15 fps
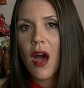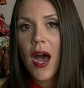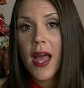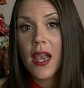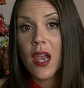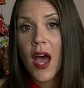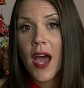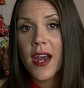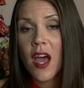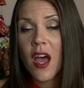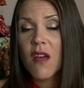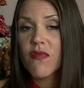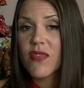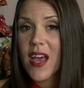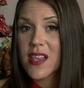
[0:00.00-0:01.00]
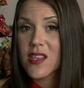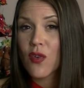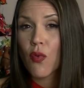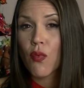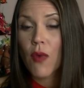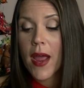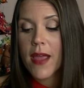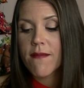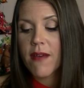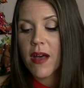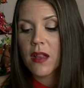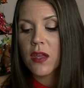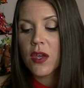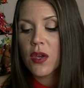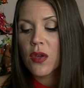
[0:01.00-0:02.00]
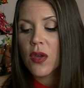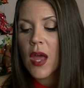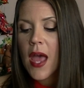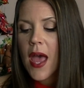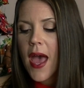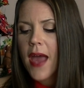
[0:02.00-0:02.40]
eyeliner. That's great value.